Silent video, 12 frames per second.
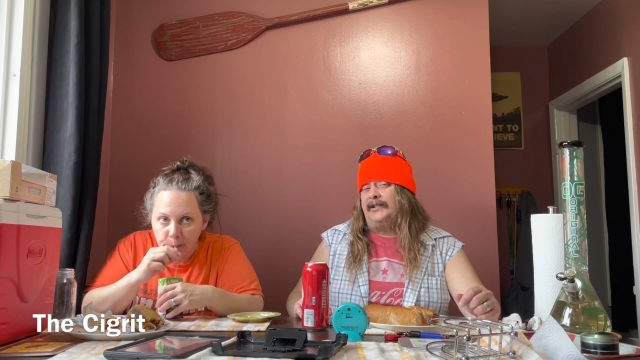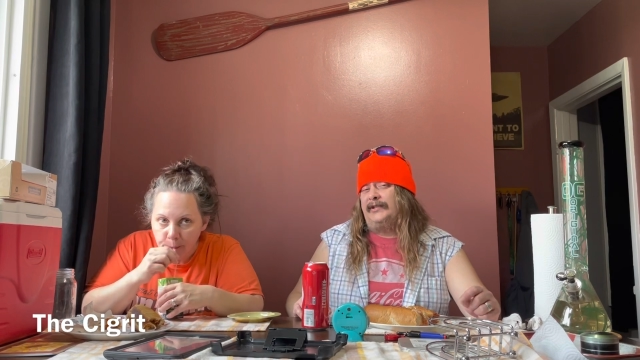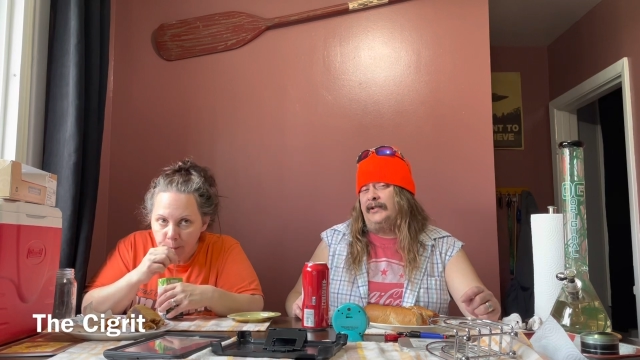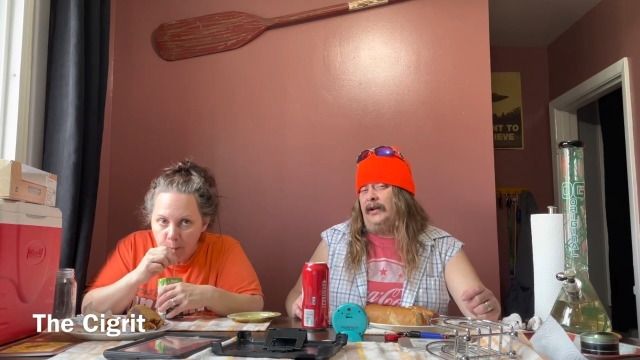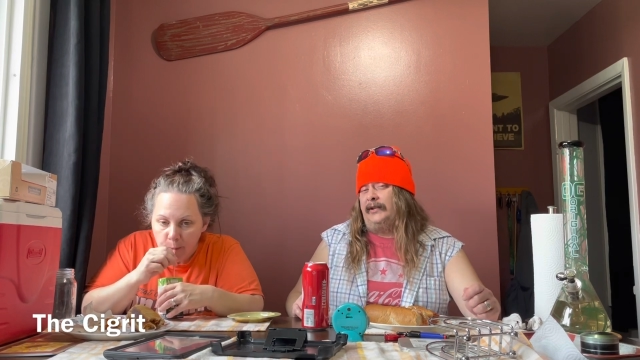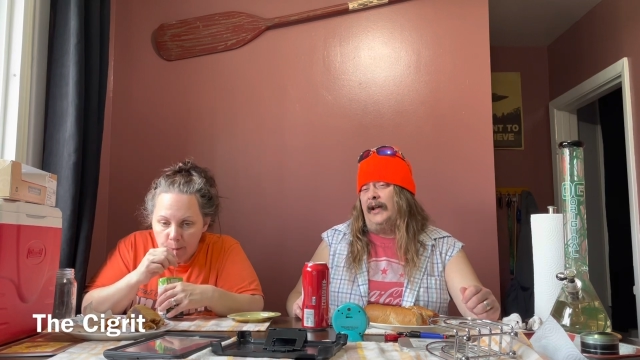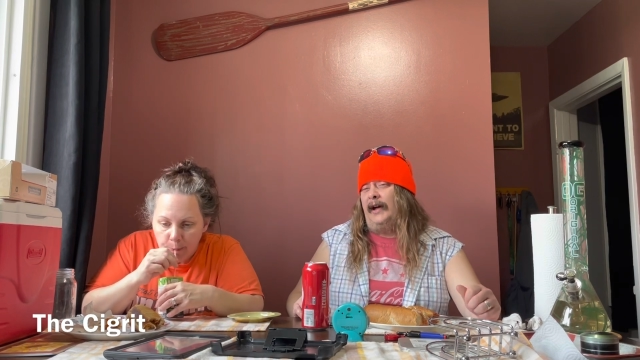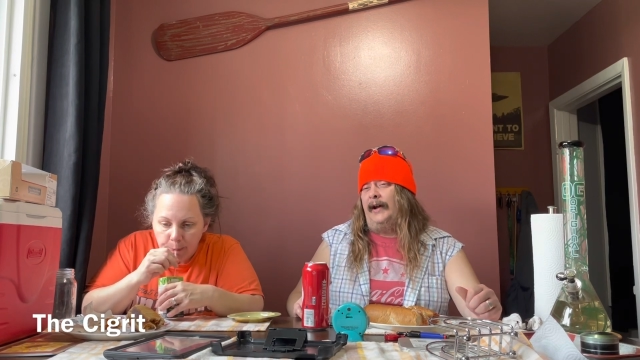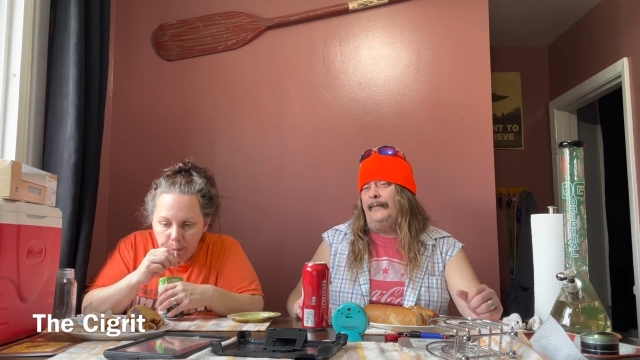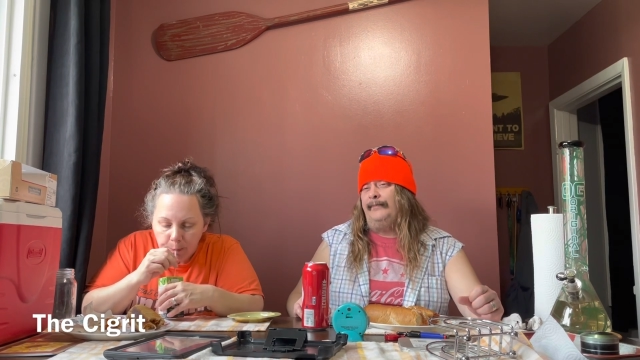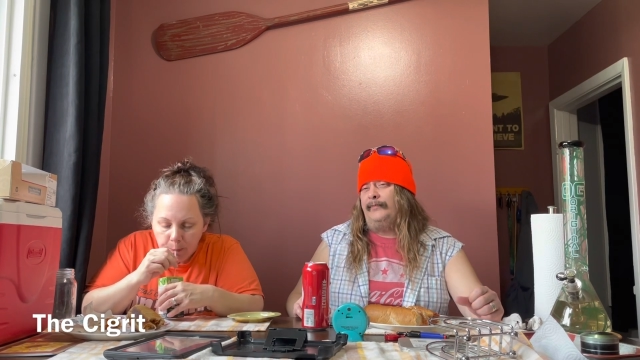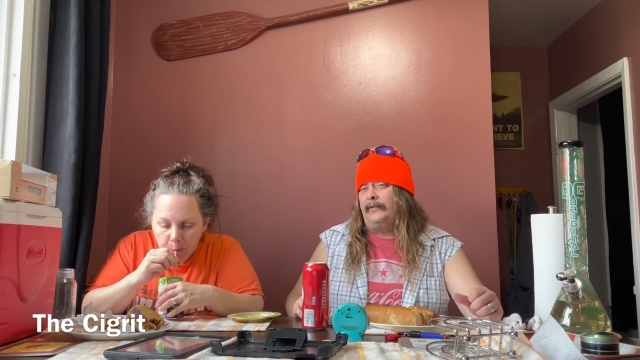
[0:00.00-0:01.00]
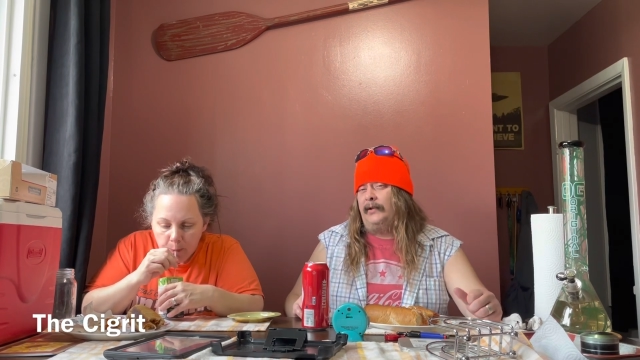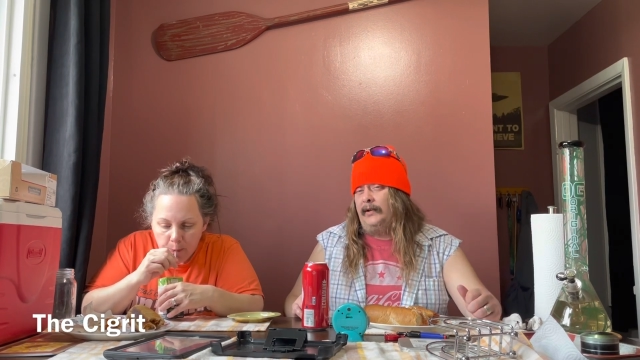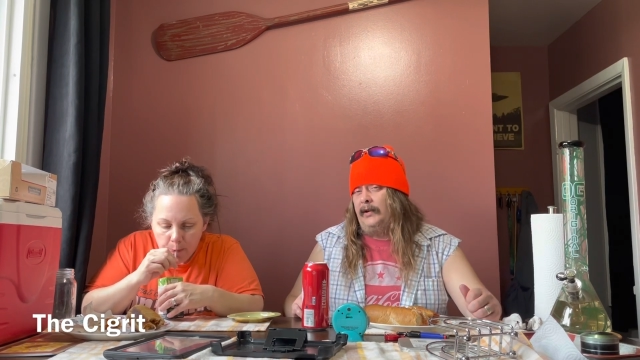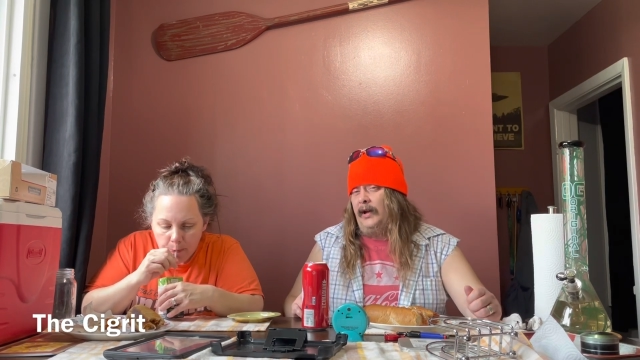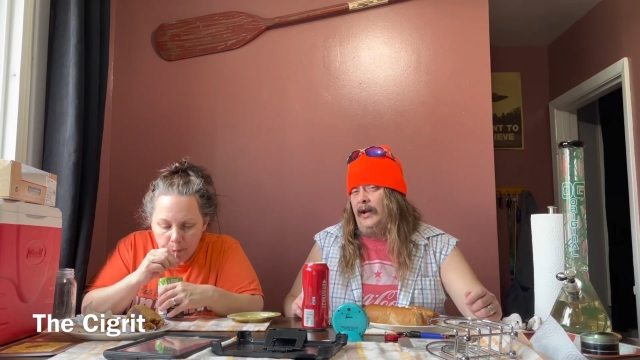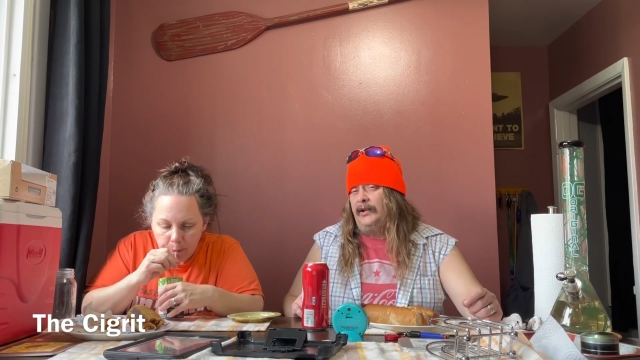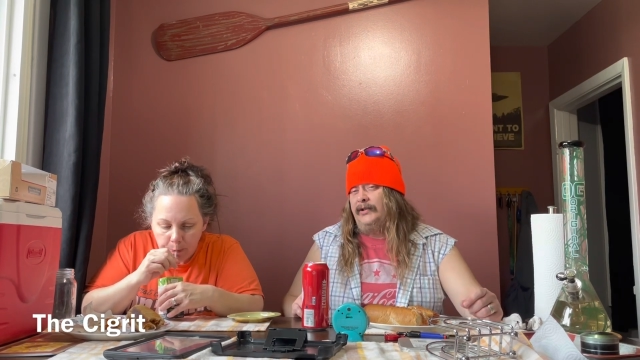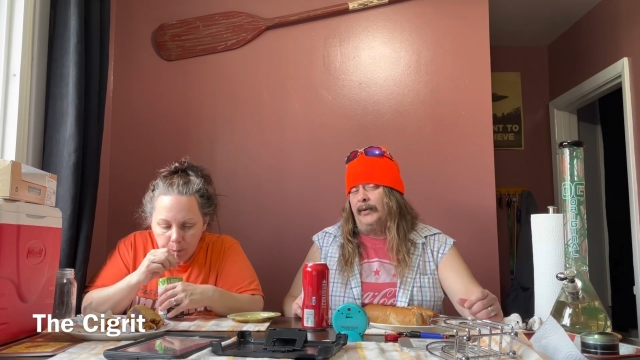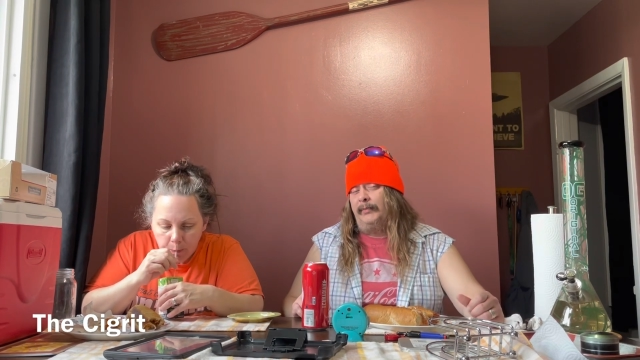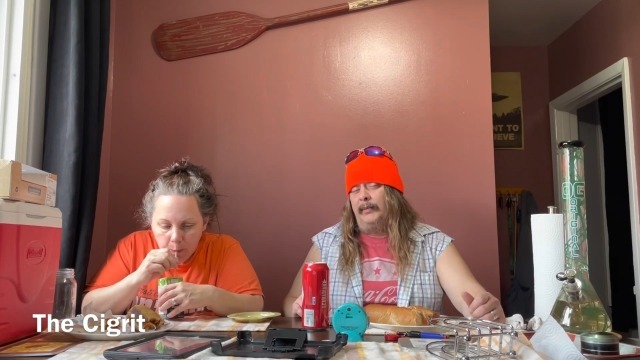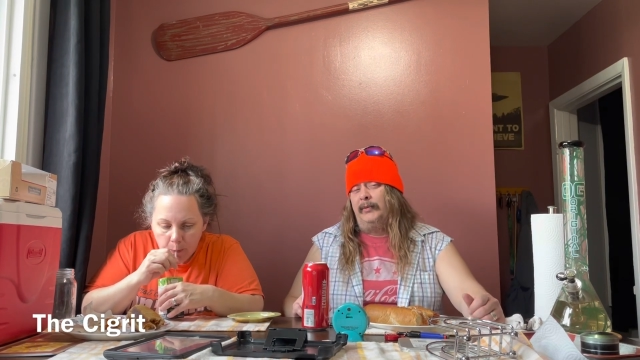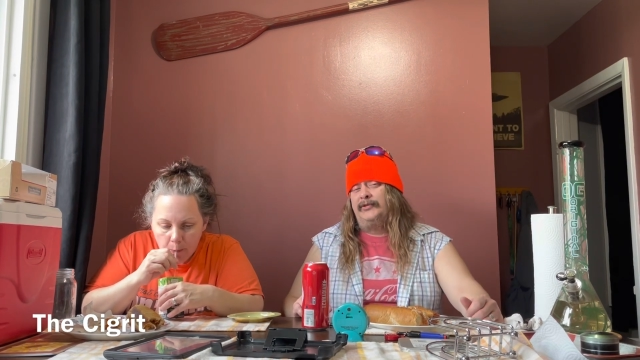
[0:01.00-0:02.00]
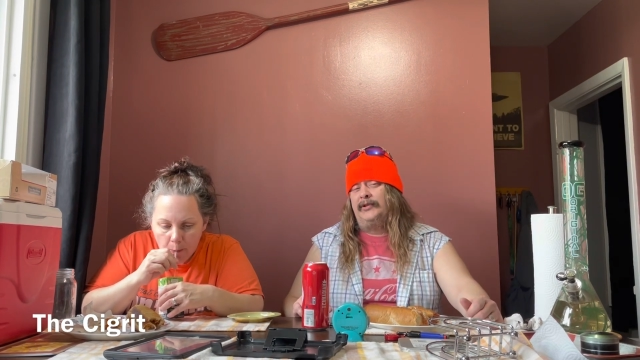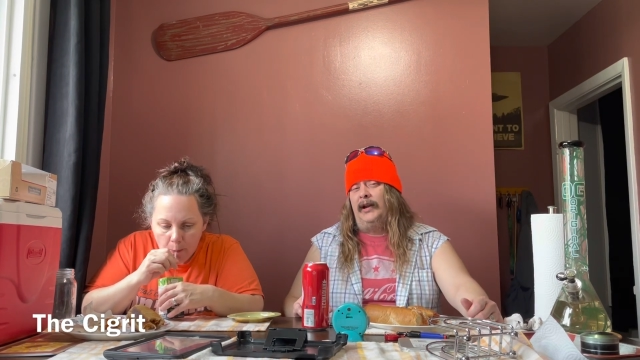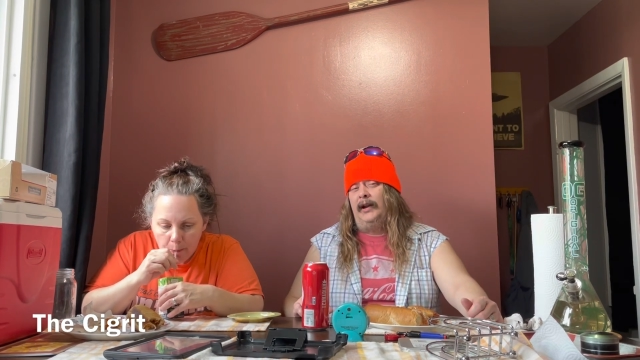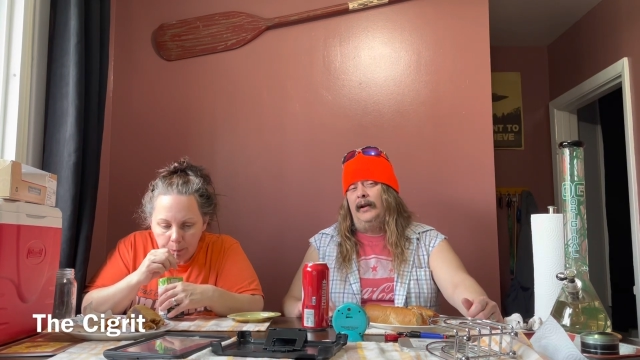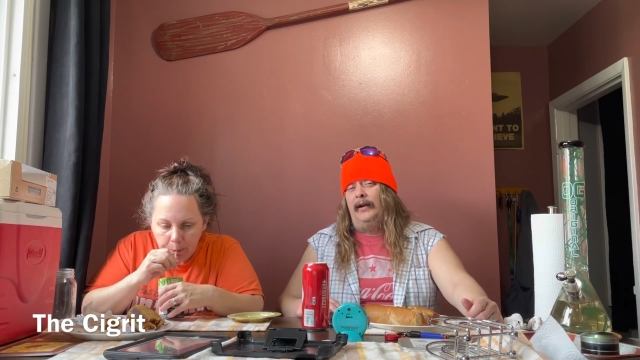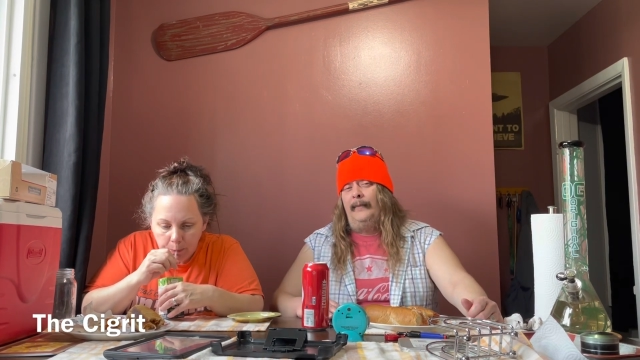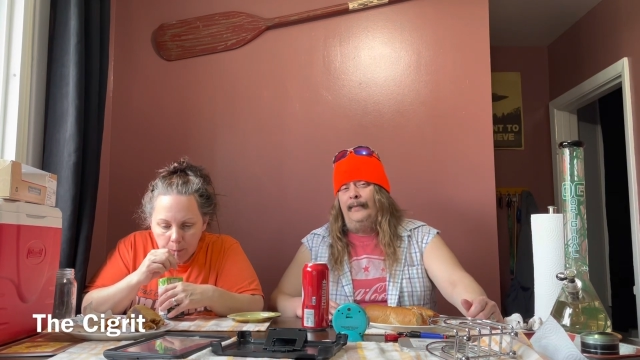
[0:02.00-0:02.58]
Speaker 1: It's not that. Some people say